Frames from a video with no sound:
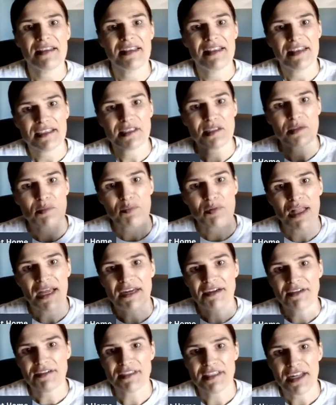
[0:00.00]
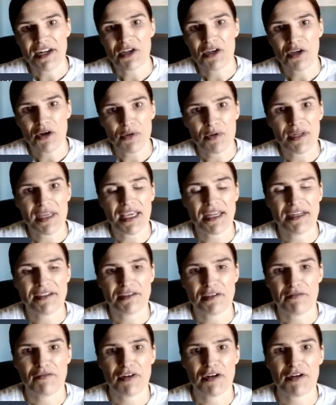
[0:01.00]
the suppliers that go to
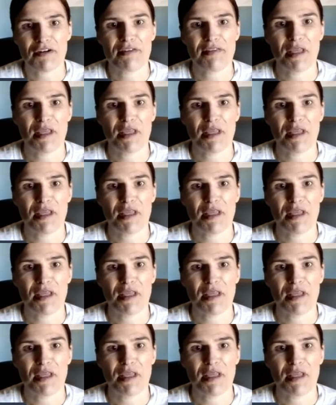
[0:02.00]
Canton Fair,